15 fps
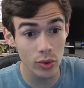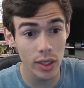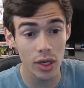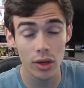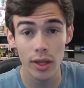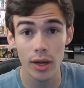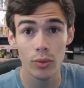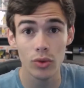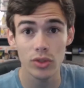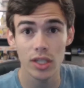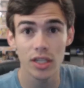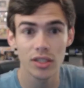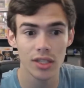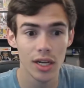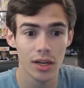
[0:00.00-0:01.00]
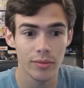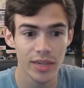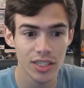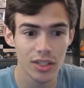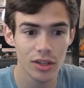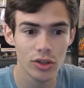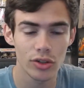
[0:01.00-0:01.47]
it on that rotating stand. It
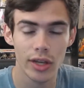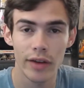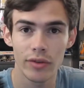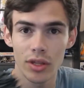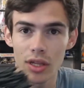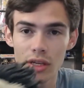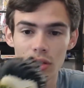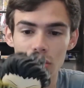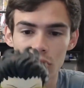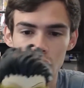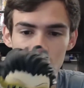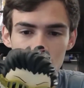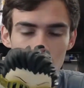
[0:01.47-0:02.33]
makes everything look so